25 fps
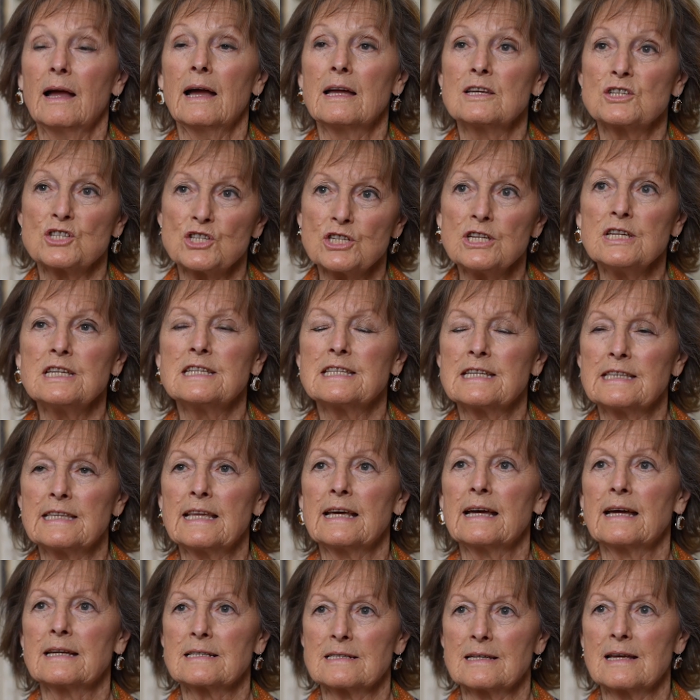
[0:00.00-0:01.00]
And she did
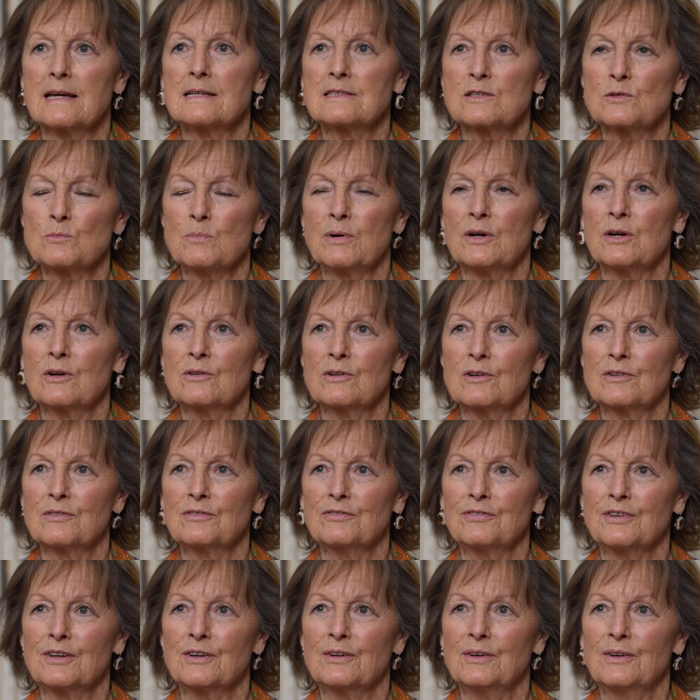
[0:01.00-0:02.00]
that as a
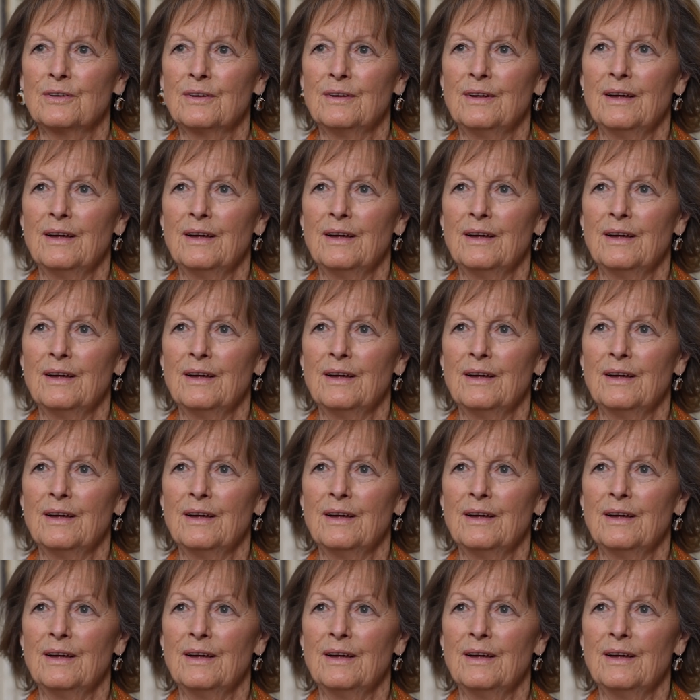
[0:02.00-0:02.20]
biographer.